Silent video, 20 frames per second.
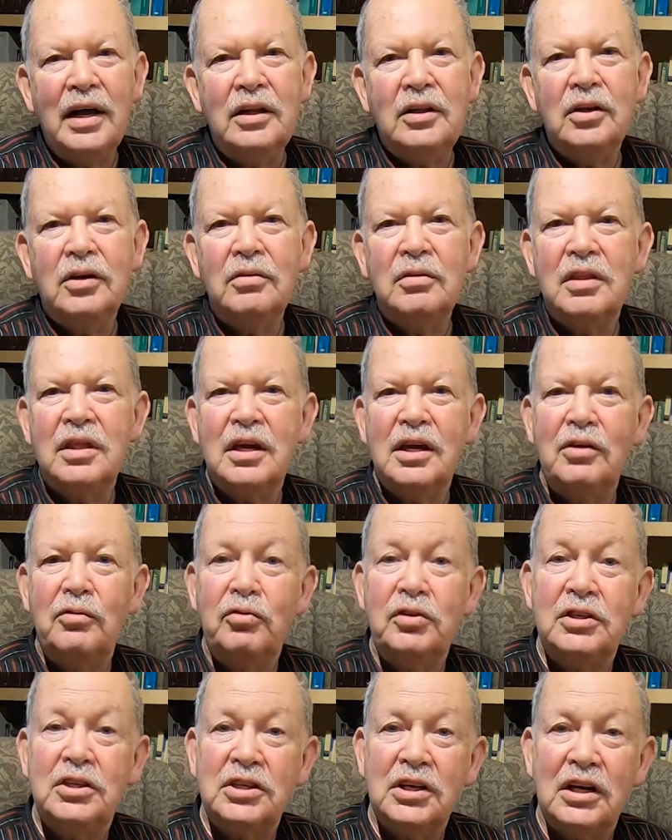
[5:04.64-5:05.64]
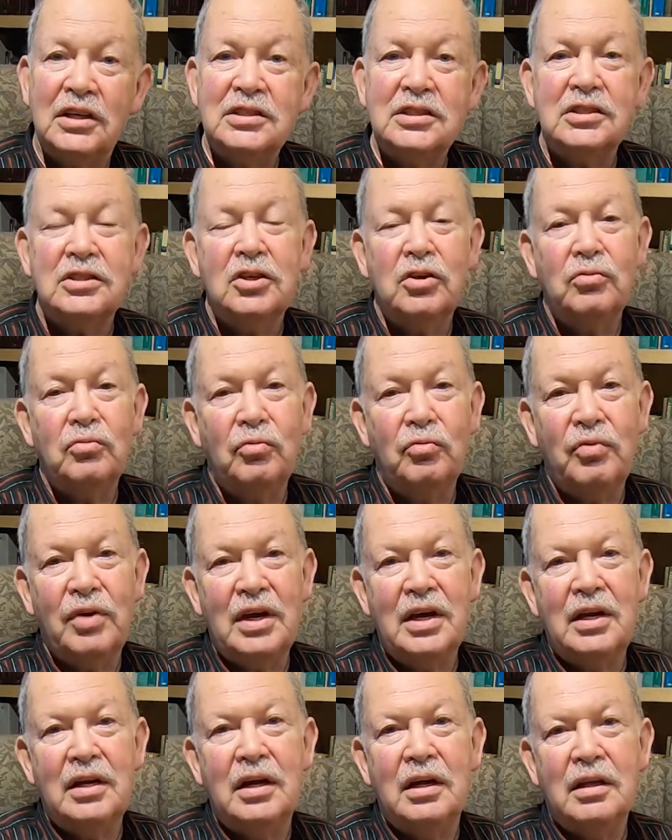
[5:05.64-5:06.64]
don't they just
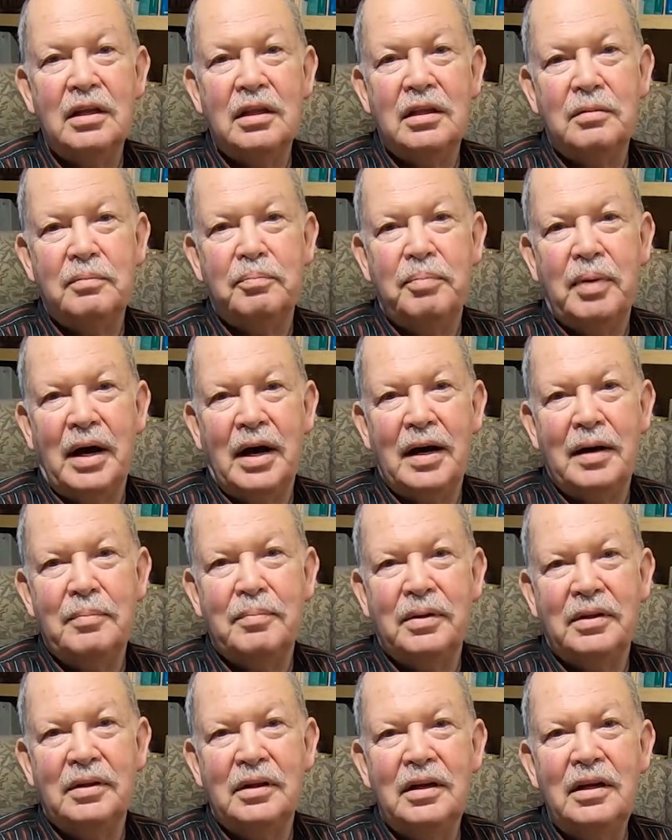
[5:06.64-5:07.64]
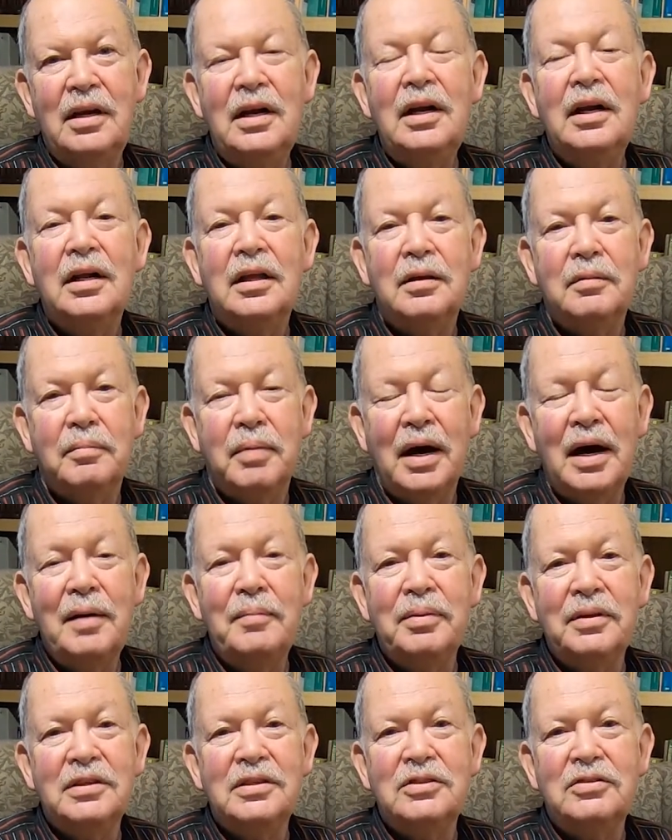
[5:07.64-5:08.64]
read the Bible? The
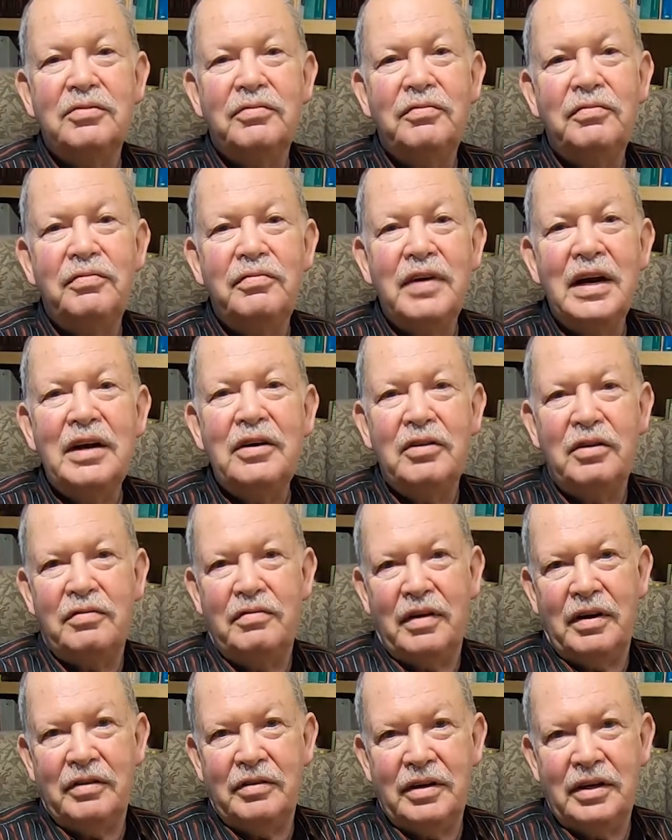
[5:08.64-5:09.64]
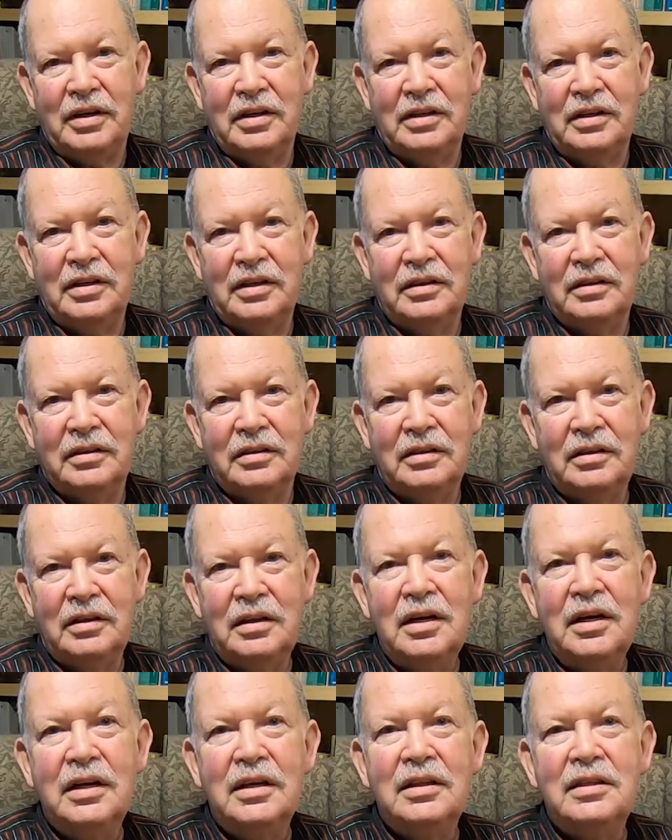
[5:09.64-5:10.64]
Bible is very, very clear.
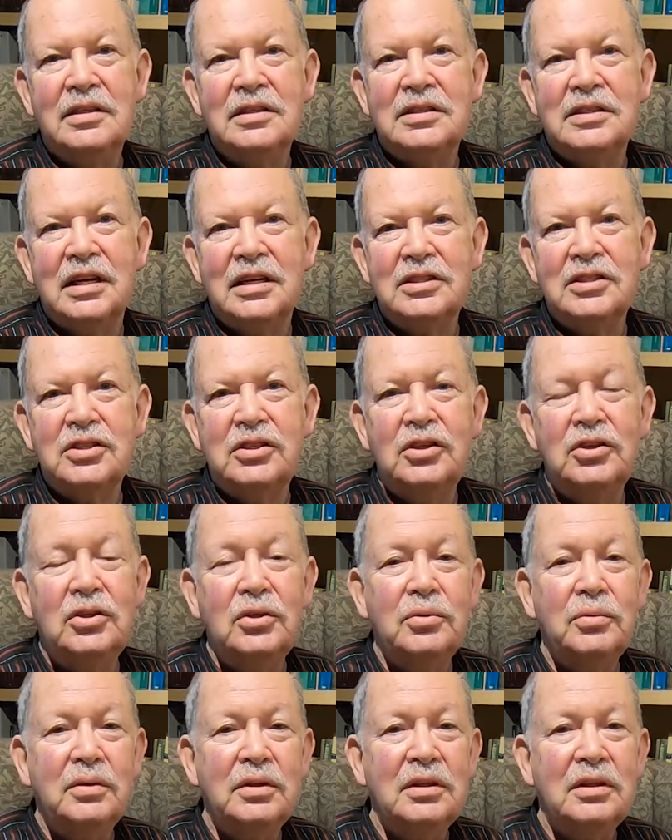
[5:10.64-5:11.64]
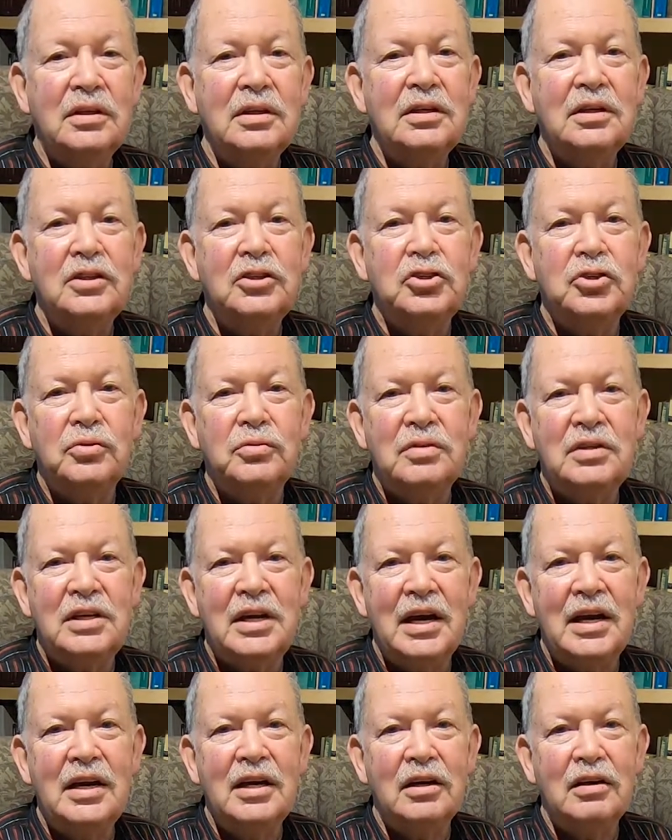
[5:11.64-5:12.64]
This has to do with the
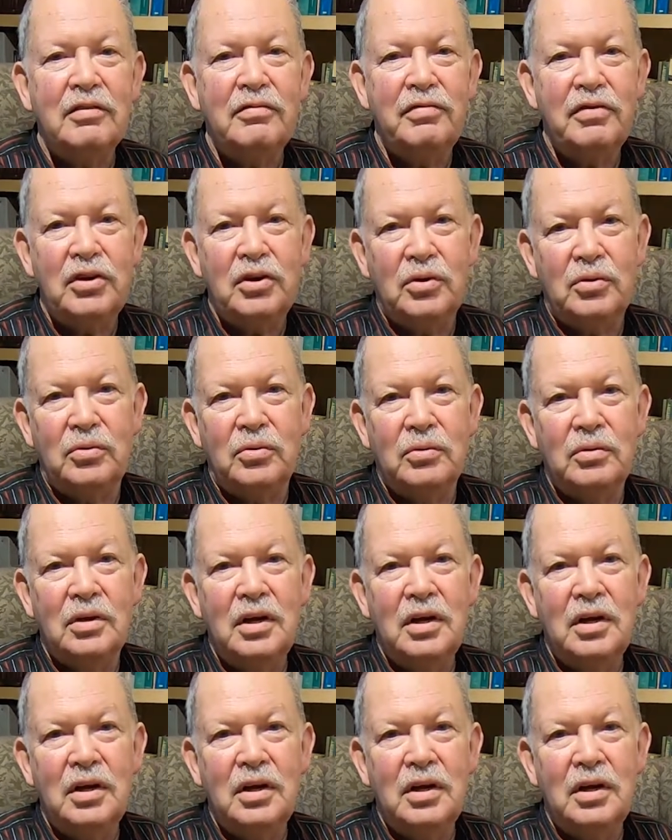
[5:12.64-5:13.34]
Judaic view